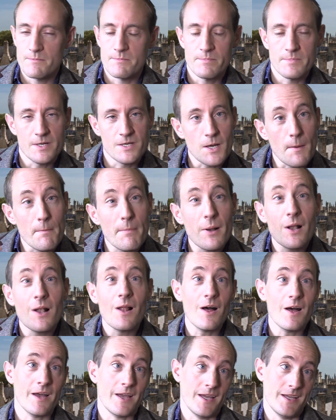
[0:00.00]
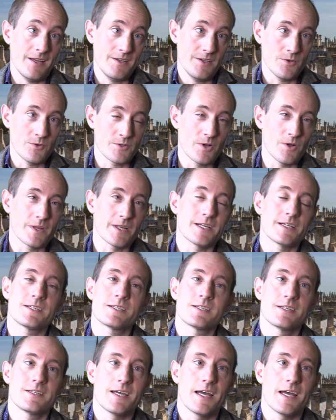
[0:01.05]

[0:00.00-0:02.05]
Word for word: but apply your knowledge